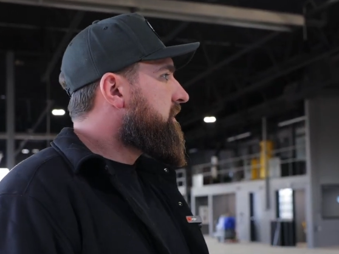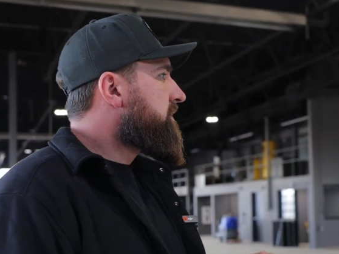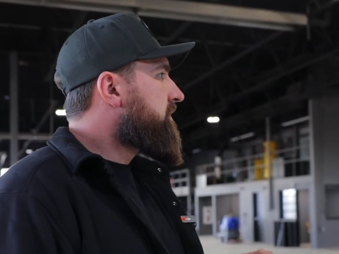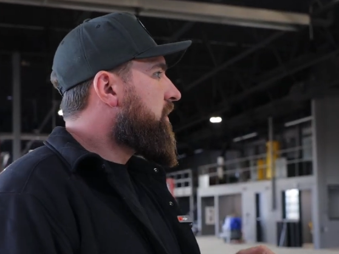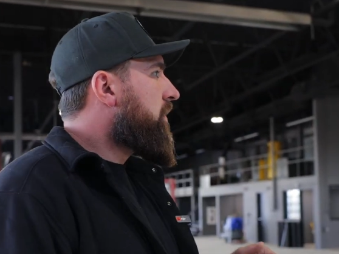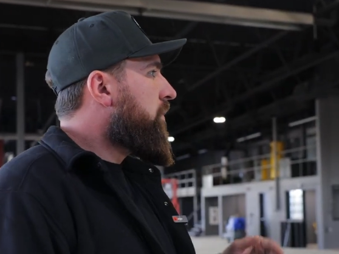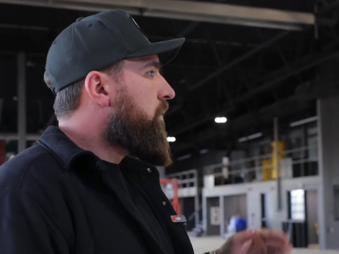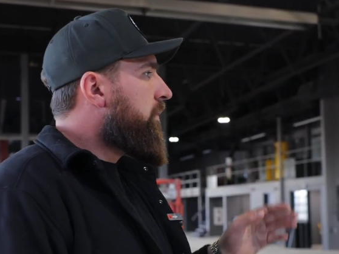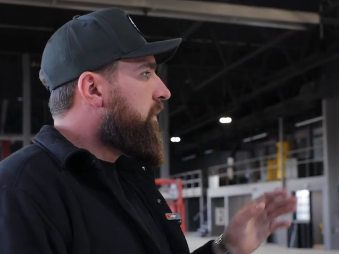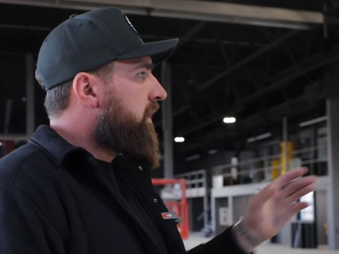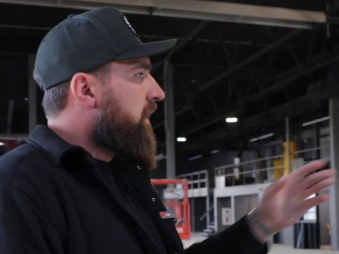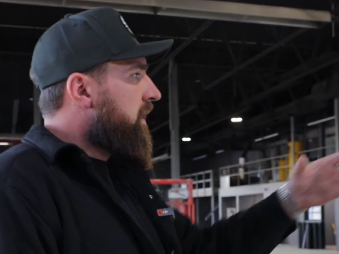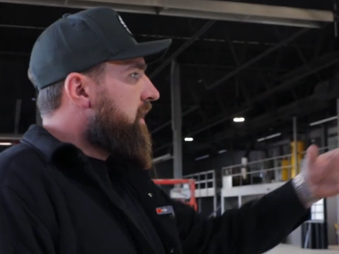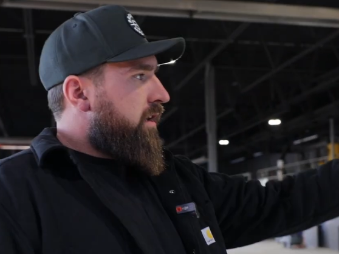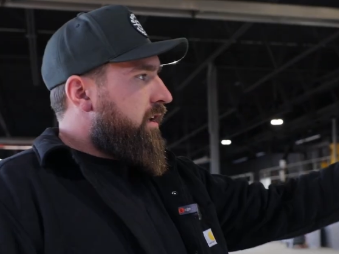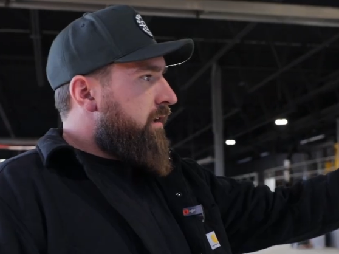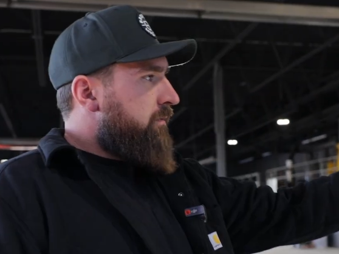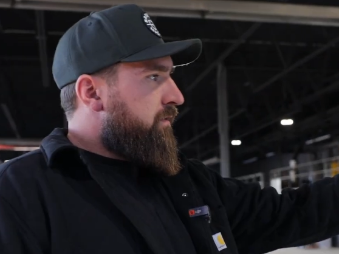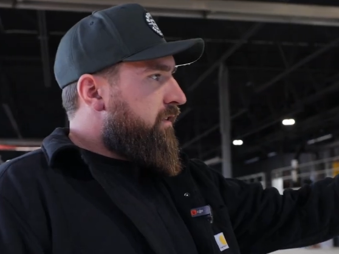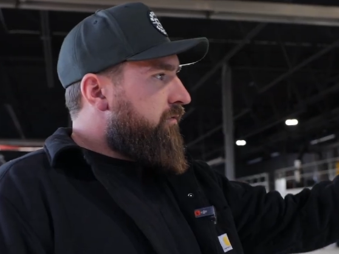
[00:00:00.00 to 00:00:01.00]
So
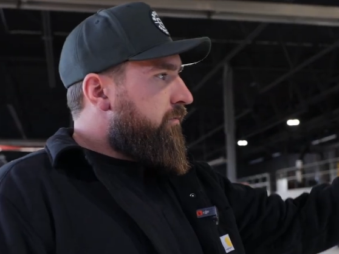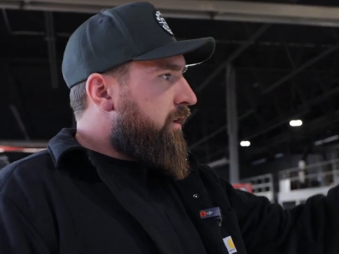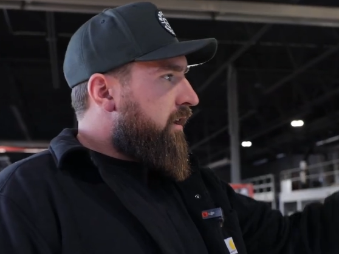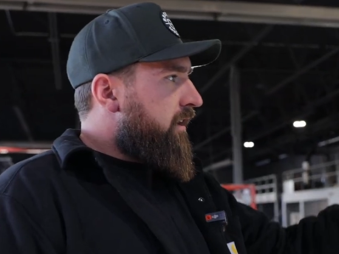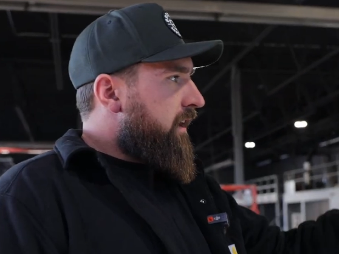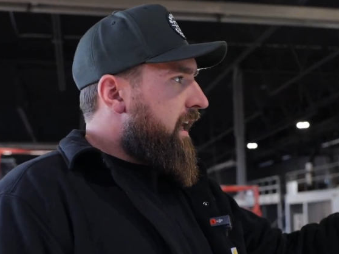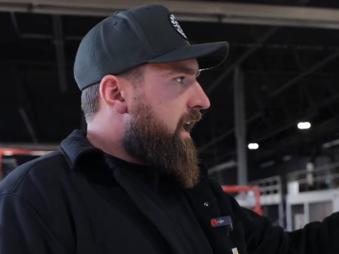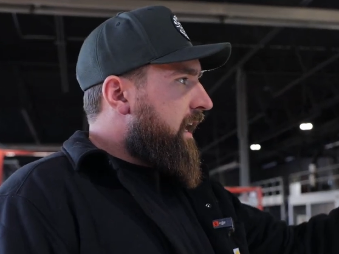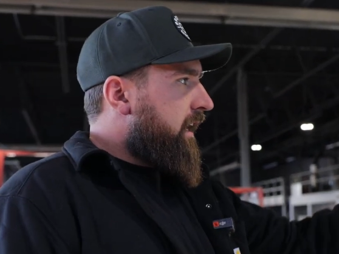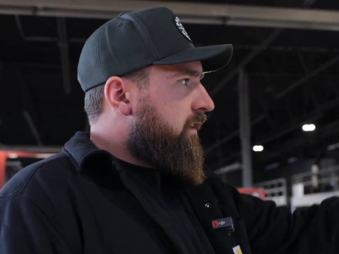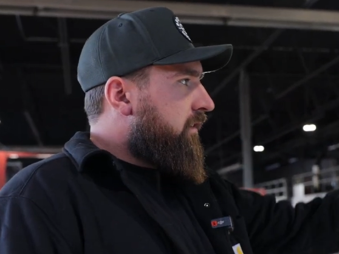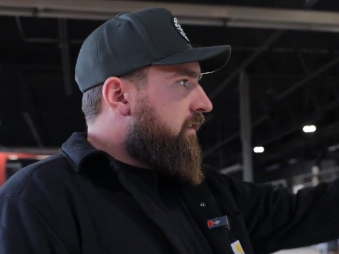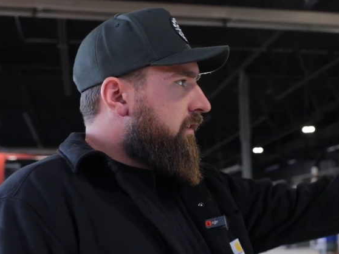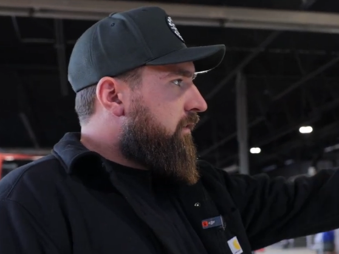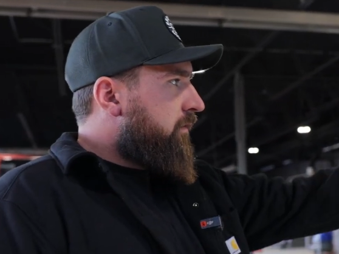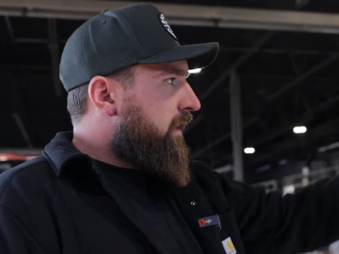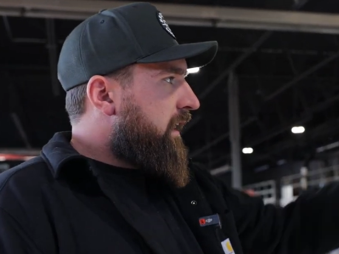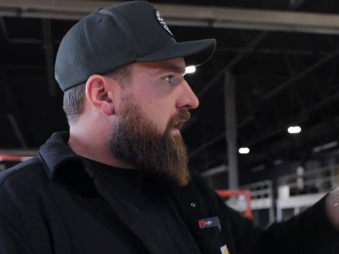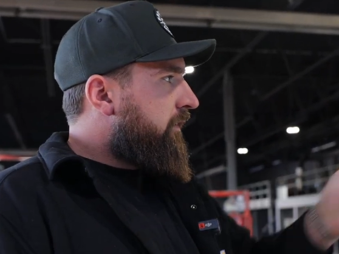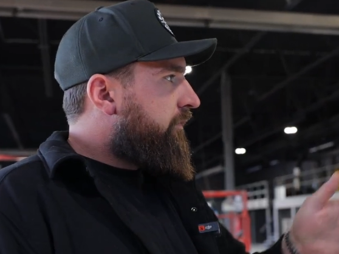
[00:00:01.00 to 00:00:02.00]
we're gonna move them on an
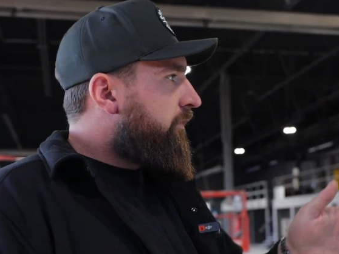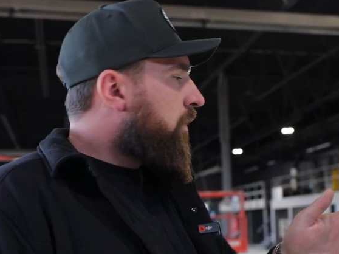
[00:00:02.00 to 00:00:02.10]
angle. We'll have